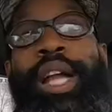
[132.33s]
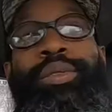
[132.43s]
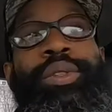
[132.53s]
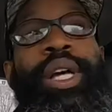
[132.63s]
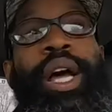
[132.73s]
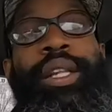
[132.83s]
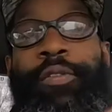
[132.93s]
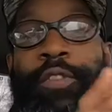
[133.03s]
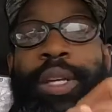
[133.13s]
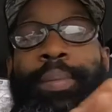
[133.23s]
with y'all, the
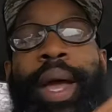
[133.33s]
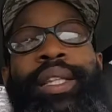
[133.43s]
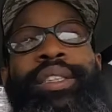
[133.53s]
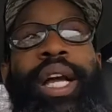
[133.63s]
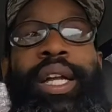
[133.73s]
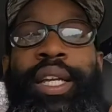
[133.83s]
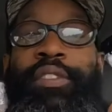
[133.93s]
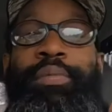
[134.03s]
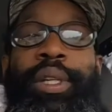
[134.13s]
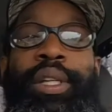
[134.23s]
feedback that y'all
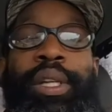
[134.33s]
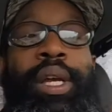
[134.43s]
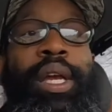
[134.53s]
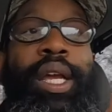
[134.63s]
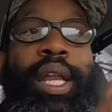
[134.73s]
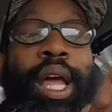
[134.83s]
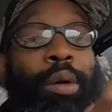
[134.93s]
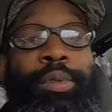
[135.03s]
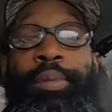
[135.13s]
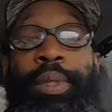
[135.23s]
give me, it
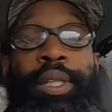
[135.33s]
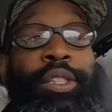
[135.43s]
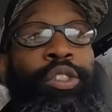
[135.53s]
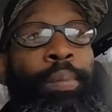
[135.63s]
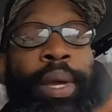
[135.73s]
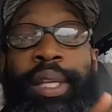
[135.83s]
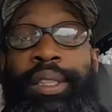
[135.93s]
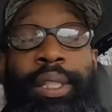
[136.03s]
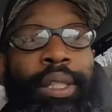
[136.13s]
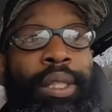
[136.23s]
helps me
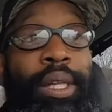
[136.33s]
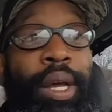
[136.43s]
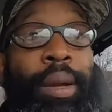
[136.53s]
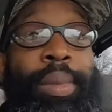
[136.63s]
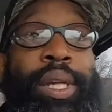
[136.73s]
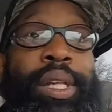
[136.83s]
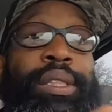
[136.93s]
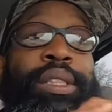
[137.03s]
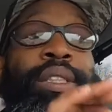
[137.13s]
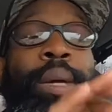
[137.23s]
tremendously because
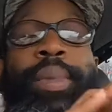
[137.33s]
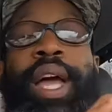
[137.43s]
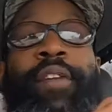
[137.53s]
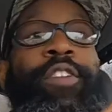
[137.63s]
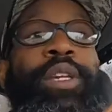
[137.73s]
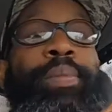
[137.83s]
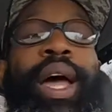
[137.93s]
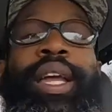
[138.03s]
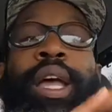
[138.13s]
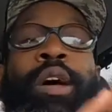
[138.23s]
some of y'all
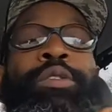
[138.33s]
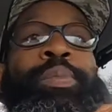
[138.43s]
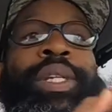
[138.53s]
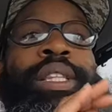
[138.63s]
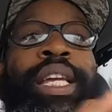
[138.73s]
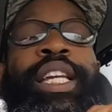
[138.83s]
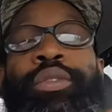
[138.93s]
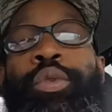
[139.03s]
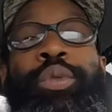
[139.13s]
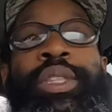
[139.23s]
feedback helps me think
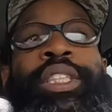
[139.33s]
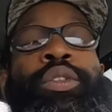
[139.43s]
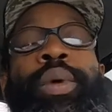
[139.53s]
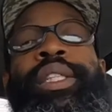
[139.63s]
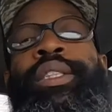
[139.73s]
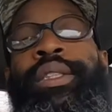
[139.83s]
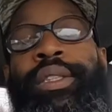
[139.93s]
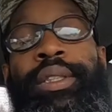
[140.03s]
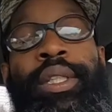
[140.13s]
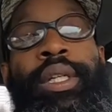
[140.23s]
through situations.
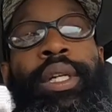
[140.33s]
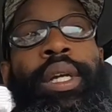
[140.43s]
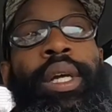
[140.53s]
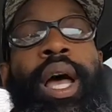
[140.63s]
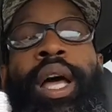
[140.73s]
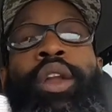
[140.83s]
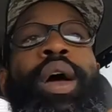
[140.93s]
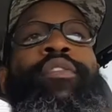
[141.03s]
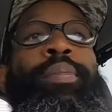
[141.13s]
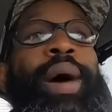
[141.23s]
I know
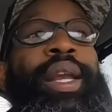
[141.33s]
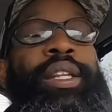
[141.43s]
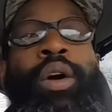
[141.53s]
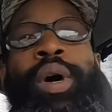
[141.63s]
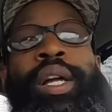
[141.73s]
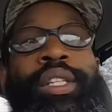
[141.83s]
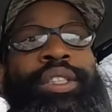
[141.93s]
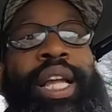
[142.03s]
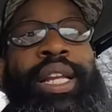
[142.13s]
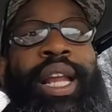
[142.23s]
everybody don't
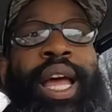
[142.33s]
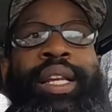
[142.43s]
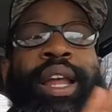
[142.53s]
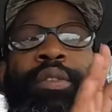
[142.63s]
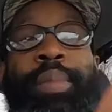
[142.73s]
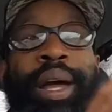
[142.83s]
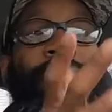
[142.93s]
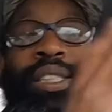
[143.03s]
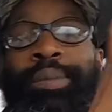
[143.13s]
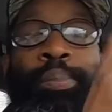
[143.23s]
understand that and everybody
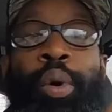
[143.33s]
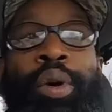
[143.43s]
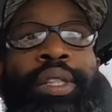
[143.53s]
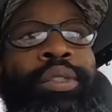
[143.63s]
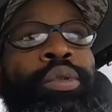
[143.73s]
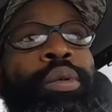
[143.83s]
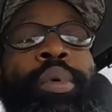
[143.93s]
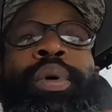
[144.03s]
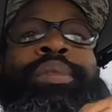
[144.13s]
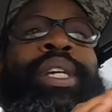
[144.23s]
this is boring to them, but
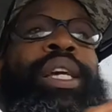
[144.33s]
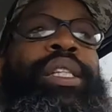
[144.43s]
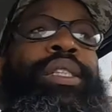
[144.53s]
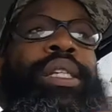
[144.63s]
what I'm saying is